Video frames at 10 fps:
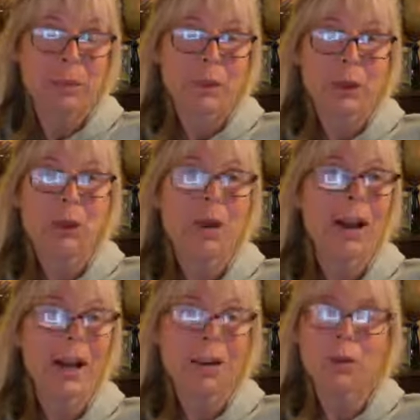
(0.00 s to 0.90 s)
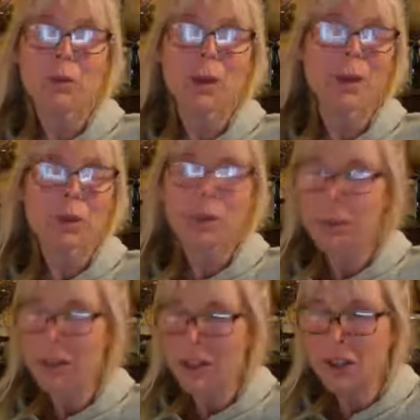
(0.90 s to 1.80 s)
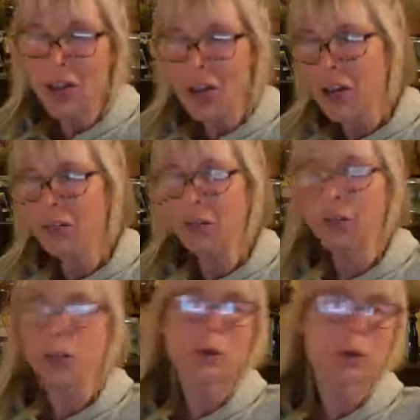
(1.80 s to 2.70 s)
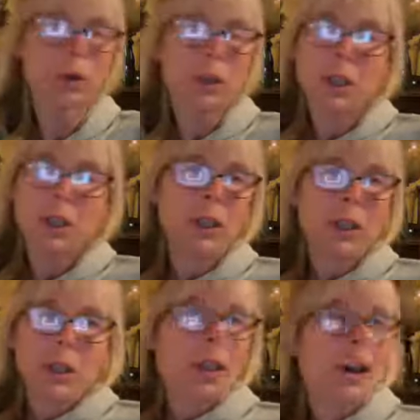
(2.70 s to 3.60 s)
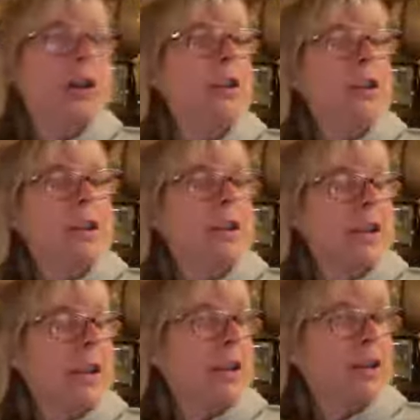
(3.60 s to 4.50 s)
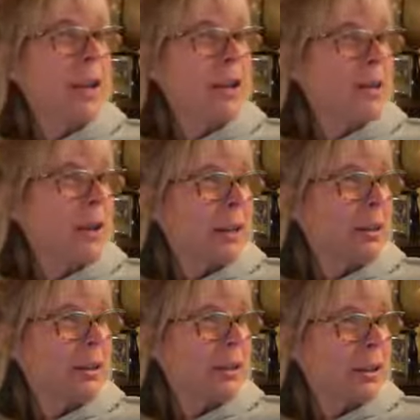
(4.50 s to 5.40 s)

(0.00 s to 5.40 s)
crack or whether it's been nerves or i don't know get your head round